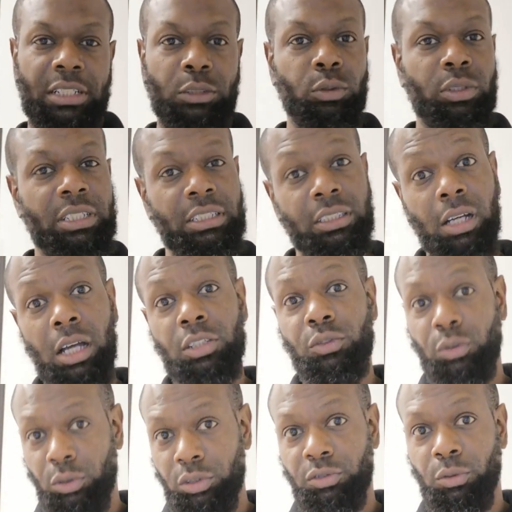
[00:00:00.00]
That's what
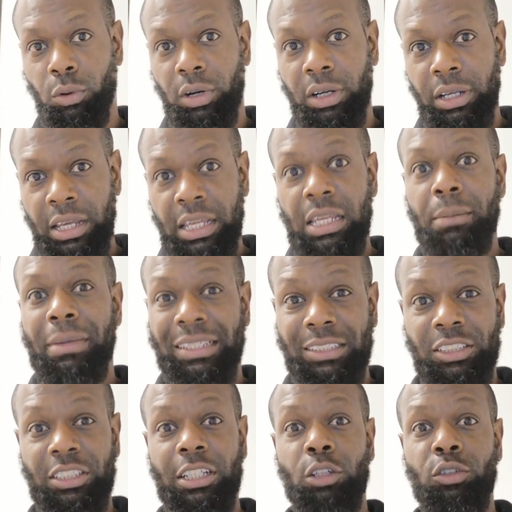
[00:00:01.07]
testosterone is for. It makes
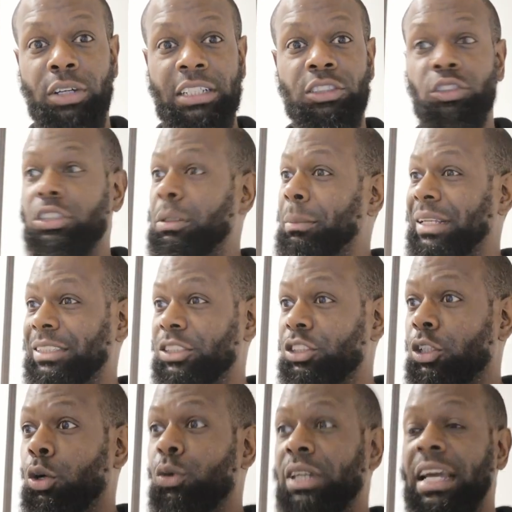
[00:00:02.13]
us the aggressors. It makes us
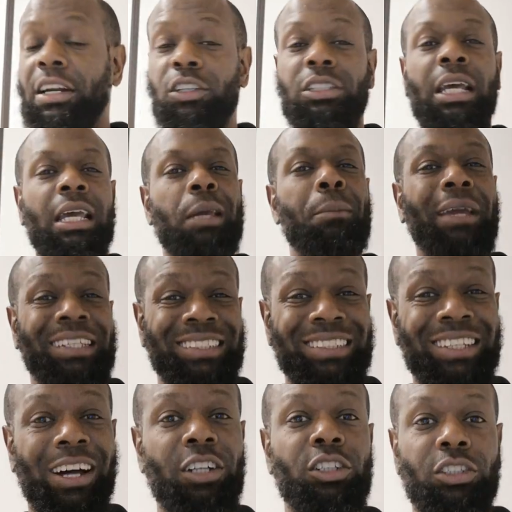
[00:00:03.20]
the go-getters. It makes
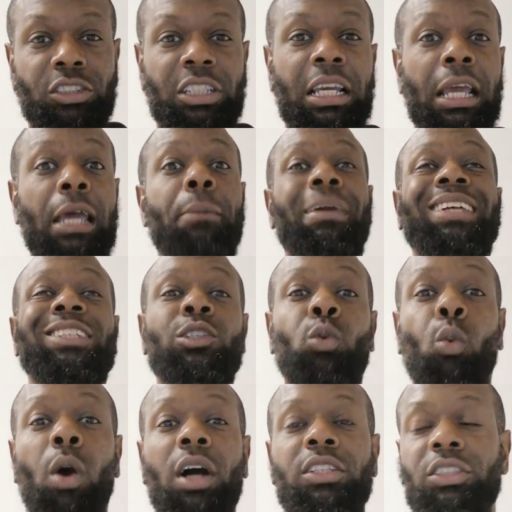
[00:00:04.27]
us hunters. It makes us
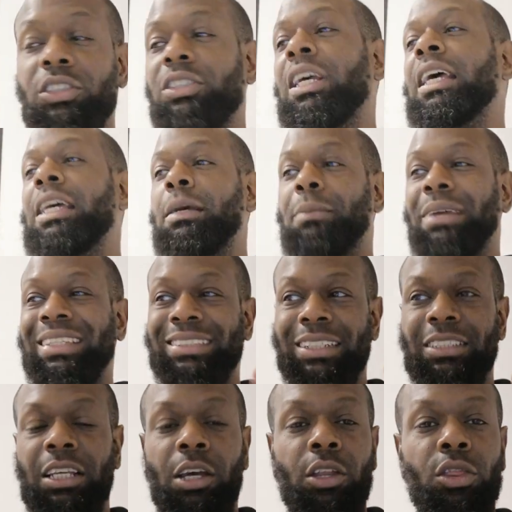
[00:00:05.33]
wanters. It makes
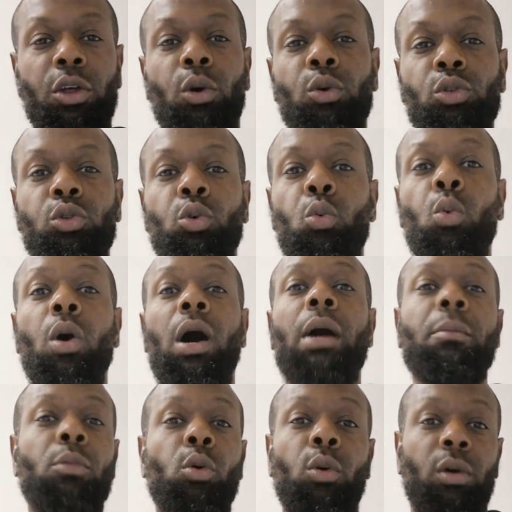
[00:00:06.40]
us those who
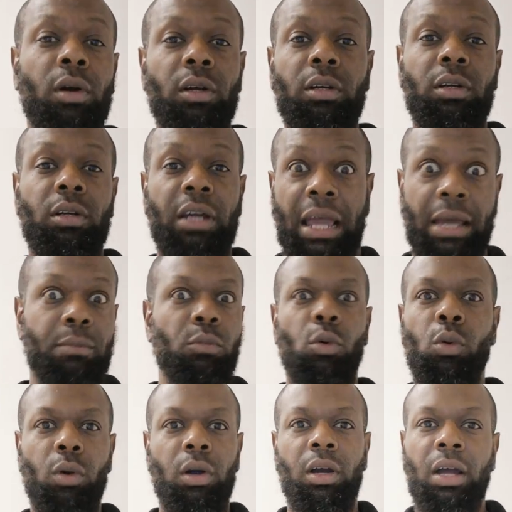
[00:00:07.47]
want more and
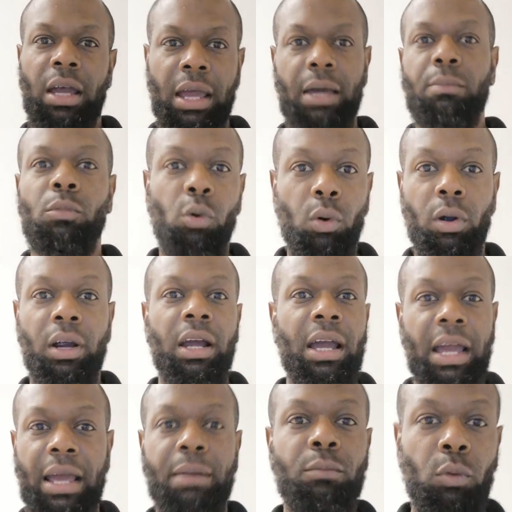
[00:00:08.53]
more and more
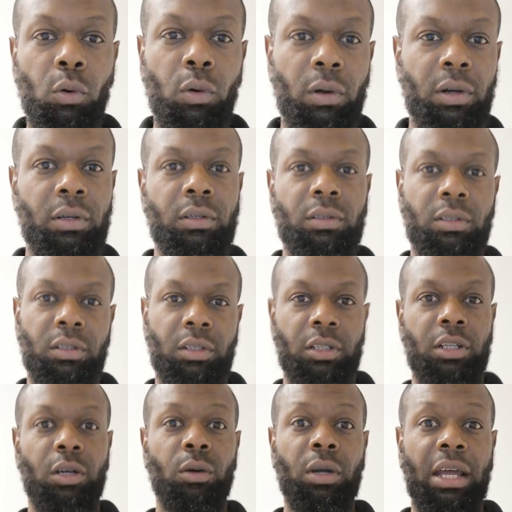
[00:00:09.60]
and more,
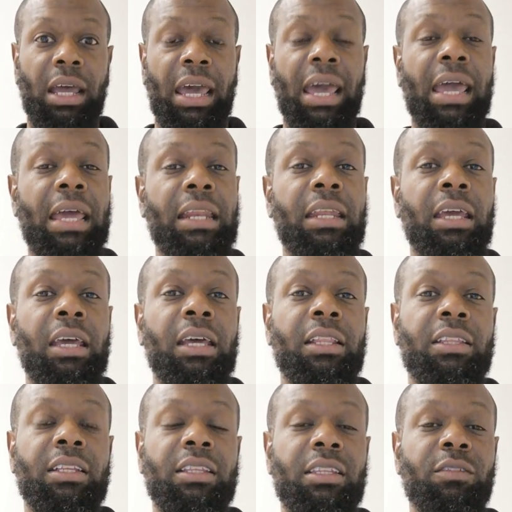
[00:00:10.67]
you know? And
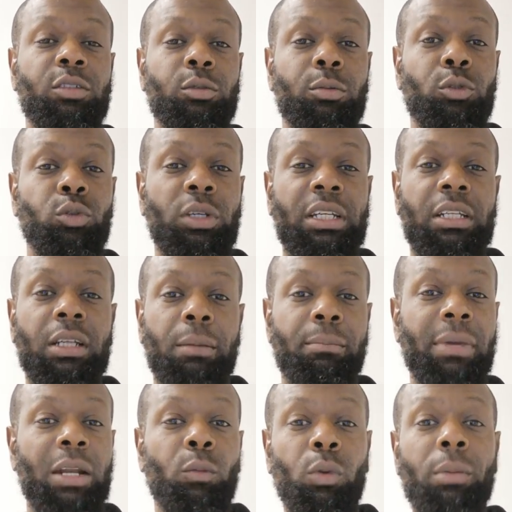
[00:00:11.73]
the difference between
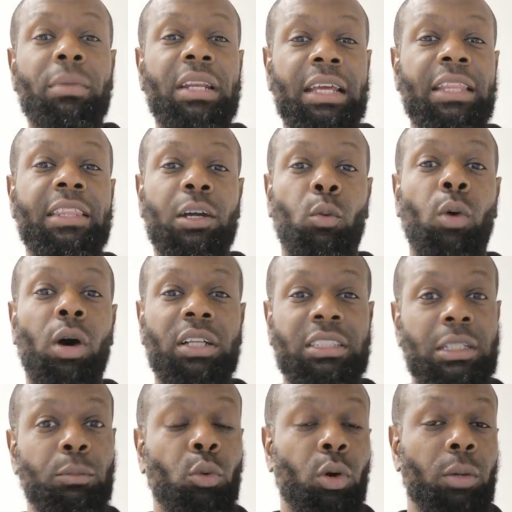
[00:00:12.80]
men and women in their
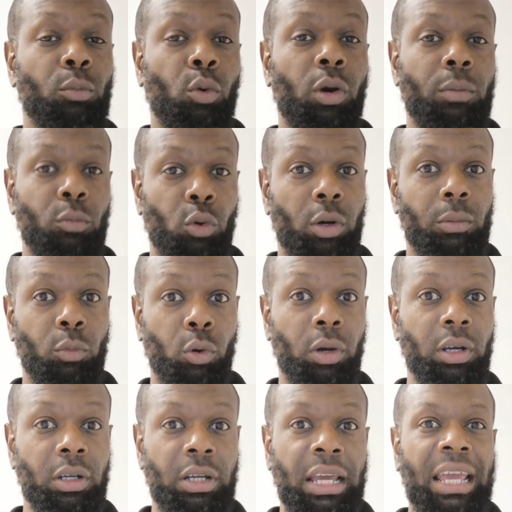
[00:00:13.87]
wanting more and more and more and
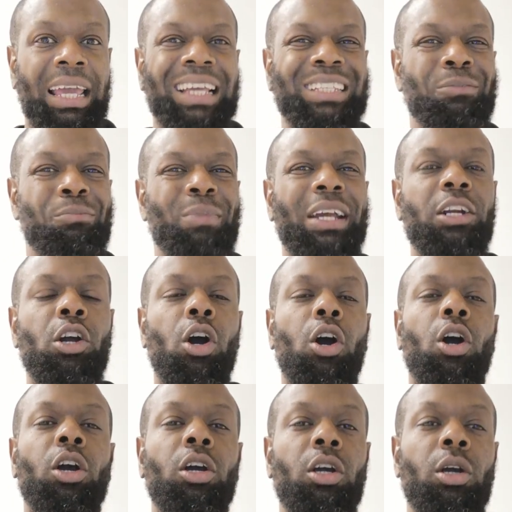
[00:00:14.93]
more is men
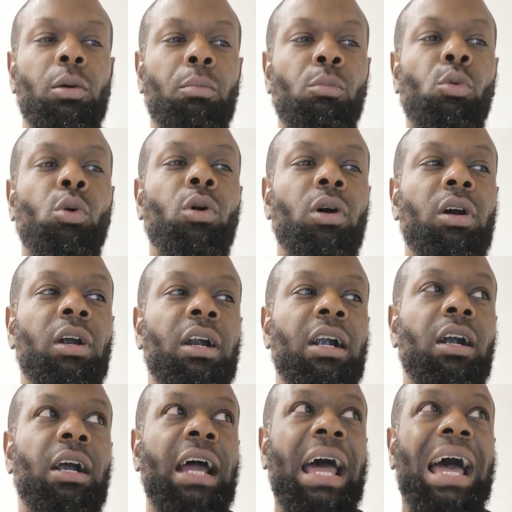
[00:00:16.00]
are more
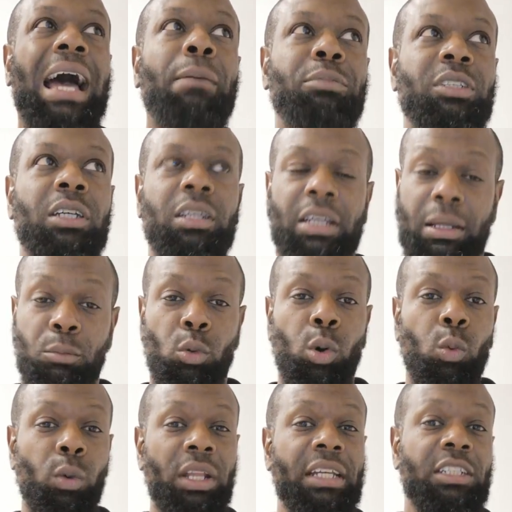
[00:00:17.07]
apt and
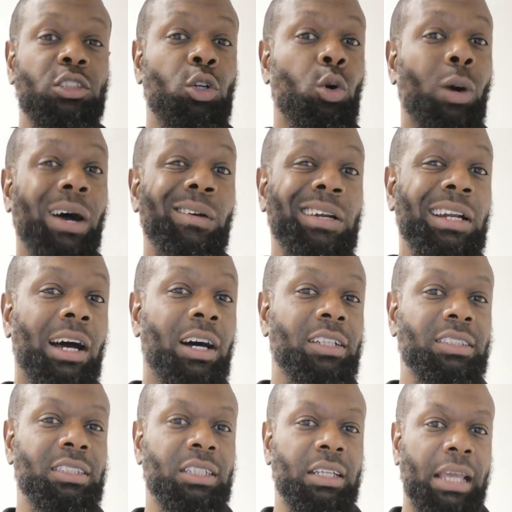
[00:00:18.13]
more willing to go out and
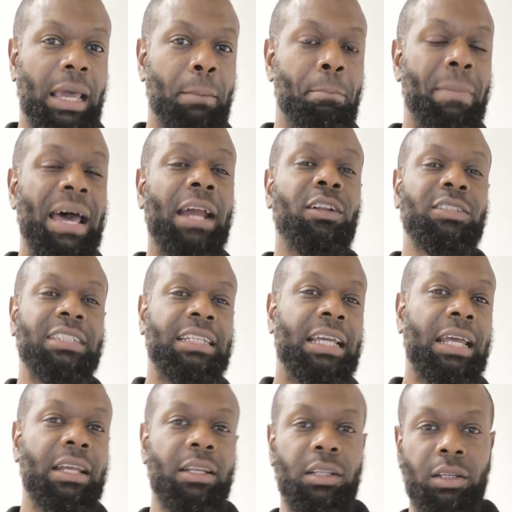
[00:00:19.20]
hunt and battle to
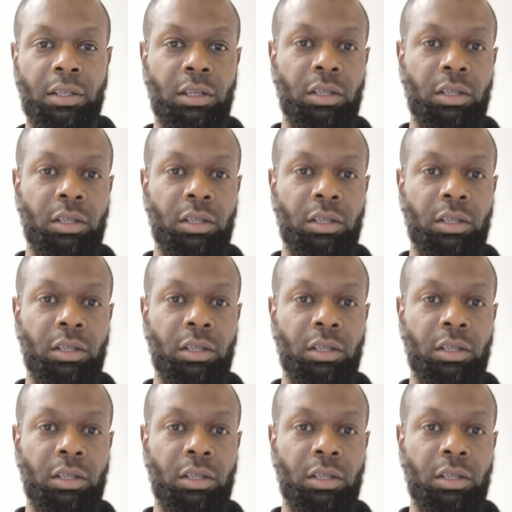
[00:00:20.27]
get it.